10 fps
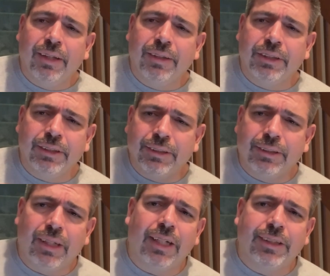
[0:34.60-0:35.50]
Jesus
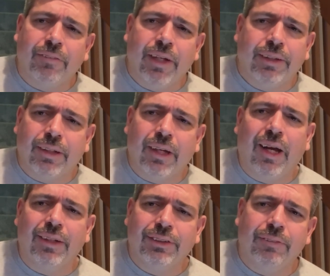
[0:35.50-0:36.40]
talks about the
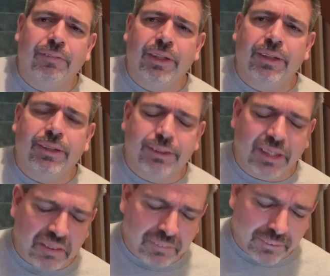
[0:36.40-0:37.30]
cost of being a
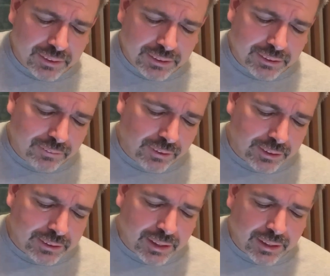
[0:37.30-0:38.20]
disciple, and this is what He
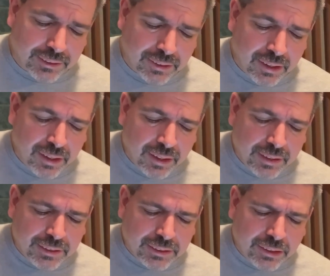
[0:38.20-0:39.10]
says.
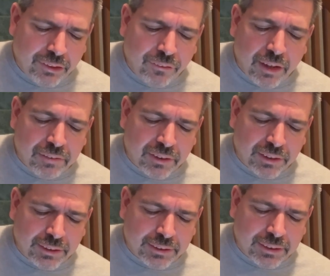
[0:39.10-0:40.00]
He says, "And whoever
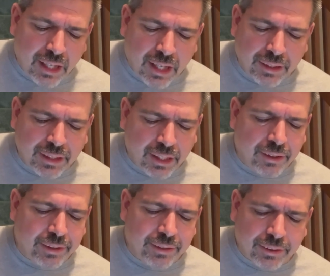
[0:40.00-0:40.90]
does not
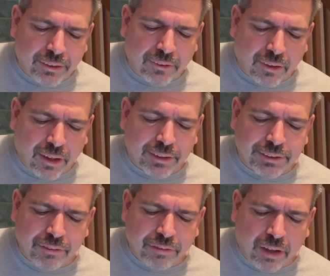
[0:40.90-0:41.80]
carry the cross
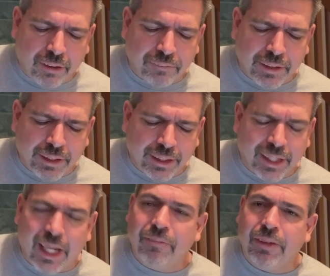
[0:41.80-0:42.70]
and follow me
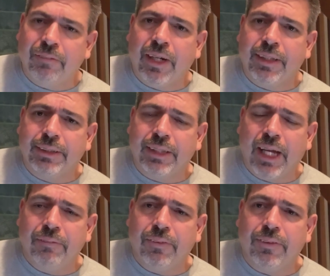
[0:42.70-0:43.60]
cannot be my
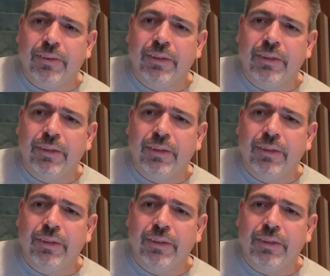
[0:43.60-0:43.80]
disciple."